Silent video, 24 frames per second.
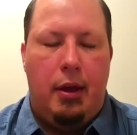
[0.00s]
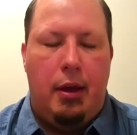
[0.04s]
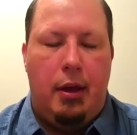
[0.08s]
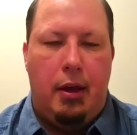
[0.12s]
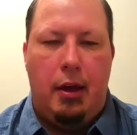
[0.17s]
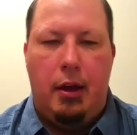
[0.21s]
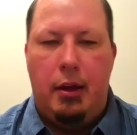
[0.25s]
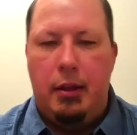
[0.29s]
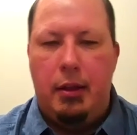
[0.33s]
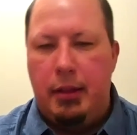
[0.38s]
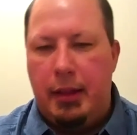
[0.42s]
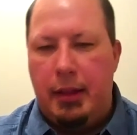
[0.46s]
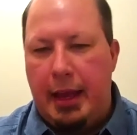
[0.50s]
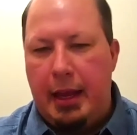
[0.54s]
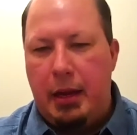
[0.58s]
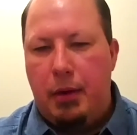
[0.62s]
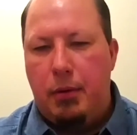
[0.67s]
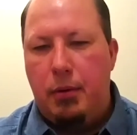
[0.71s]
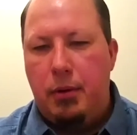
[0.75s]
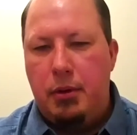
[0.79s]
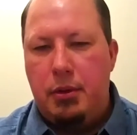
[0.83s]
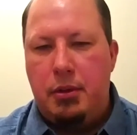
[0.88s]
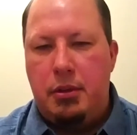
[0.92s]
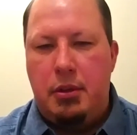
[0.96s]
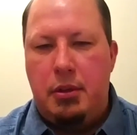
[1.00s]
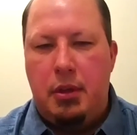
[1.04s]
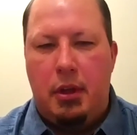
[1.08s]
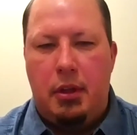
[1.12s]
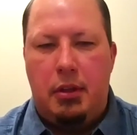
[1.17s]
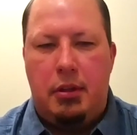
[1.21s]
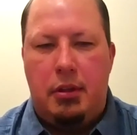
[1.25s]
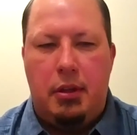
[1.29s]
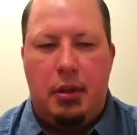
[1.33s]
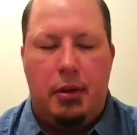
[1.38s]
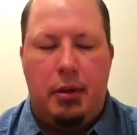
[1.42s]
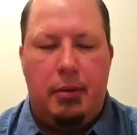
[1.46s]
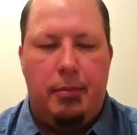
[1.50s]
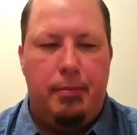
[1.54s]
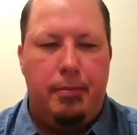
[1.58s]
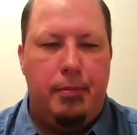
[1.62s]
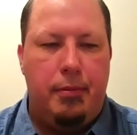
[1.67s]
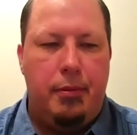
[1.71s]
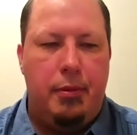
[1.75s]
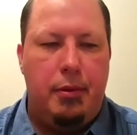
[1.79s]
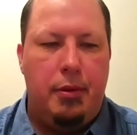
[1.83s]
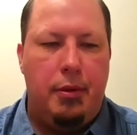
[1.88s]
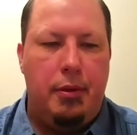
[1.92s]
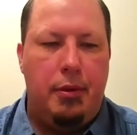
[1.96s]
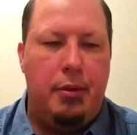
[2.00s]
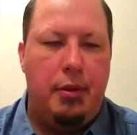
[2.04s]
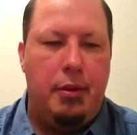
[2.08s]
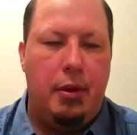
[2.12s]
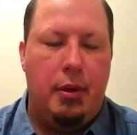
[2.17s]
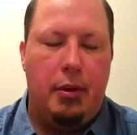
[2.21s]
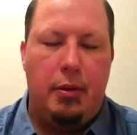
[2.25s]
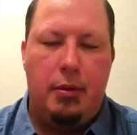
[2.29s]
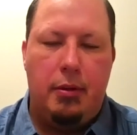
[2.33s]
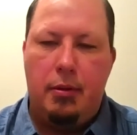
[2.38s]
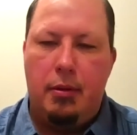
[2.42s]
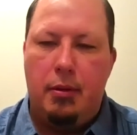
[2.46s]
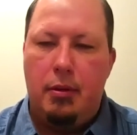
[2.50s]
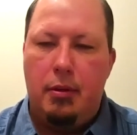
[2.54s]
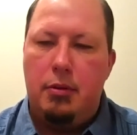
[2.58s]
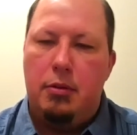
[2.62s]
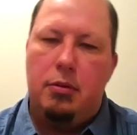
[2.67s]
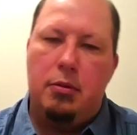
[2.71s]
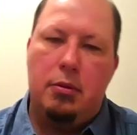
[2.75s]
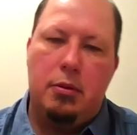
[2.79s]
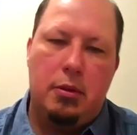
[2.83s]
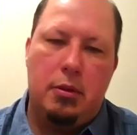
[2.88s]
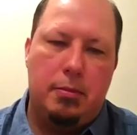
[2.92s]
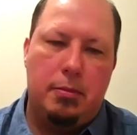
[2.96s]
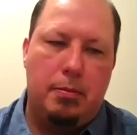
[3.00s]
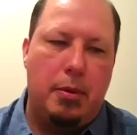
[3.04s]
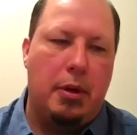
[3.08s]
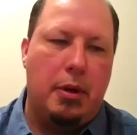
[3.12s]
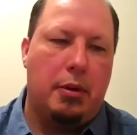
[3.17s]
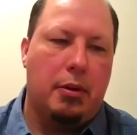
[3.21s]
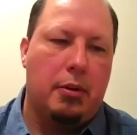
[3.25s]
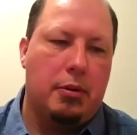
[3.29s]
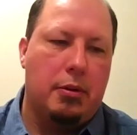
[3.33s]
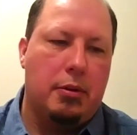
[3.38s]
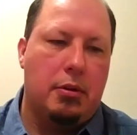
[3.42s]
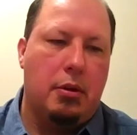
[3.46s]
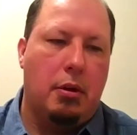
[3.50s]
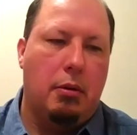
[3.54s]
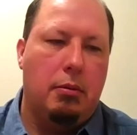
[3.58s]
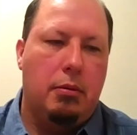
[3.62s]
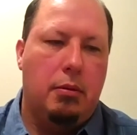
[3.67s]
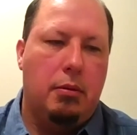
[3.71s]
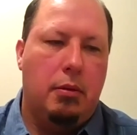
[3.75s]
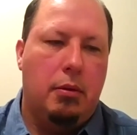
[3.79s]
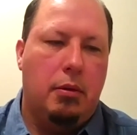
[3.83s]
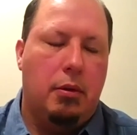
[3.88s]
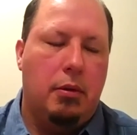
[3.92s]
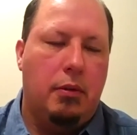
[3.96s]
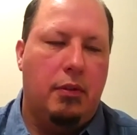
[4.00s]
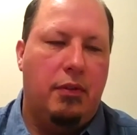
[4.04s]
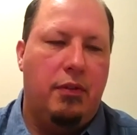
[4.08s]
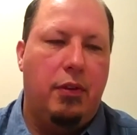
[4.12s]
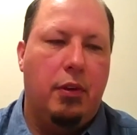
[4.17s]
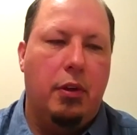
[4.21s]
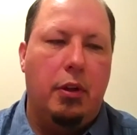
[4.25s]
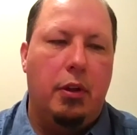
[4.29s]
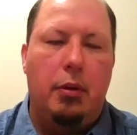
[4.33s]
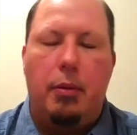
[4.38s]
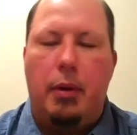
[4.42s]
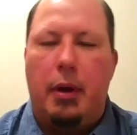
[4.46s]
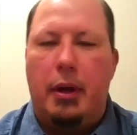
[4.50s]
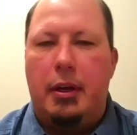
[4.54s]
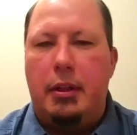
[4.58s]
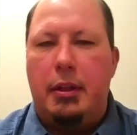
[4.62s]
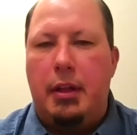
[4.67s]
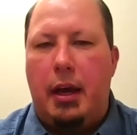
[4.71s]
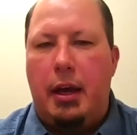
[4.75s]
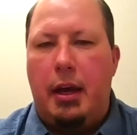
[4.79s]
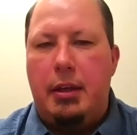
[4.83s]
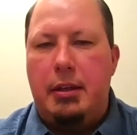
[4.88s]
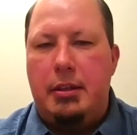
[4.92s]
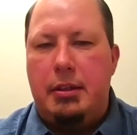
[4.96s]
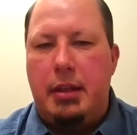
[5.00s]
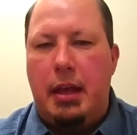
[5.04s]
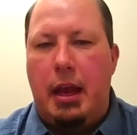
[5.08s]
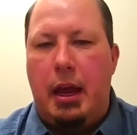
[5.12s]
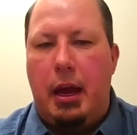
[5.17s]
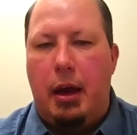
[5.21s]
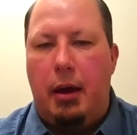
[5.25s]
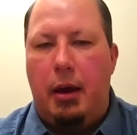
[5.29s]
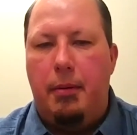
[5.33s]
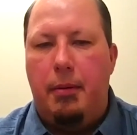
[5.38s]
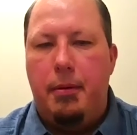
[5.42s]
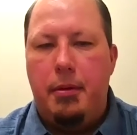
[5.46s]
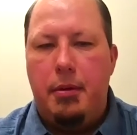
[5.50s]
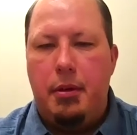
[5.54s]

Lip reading: a language that speakers don't fully recognize now,